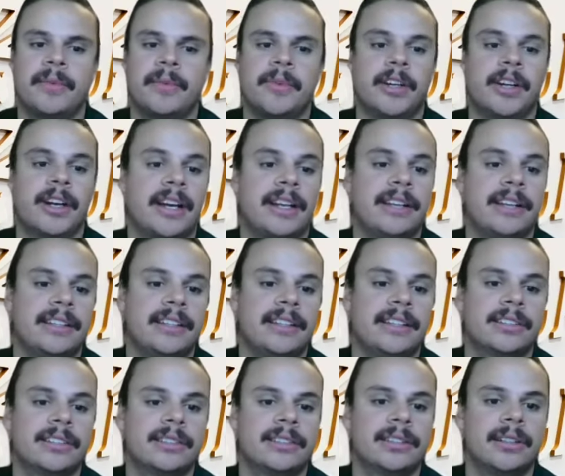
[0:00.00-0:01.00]
your
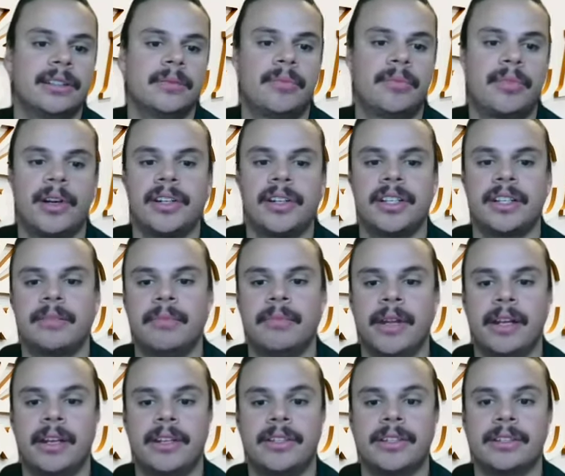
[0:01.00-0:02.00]
ideal project
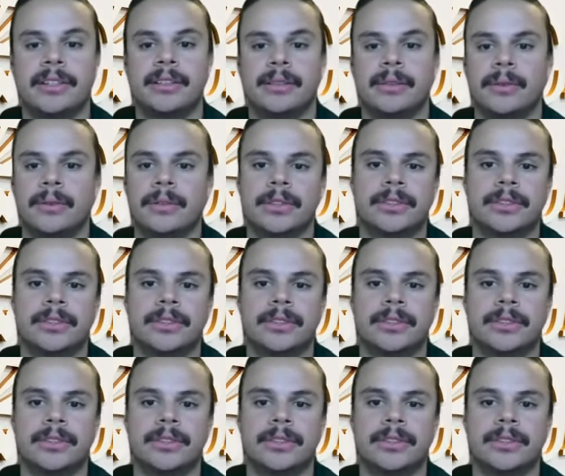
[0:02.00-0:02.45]
manager or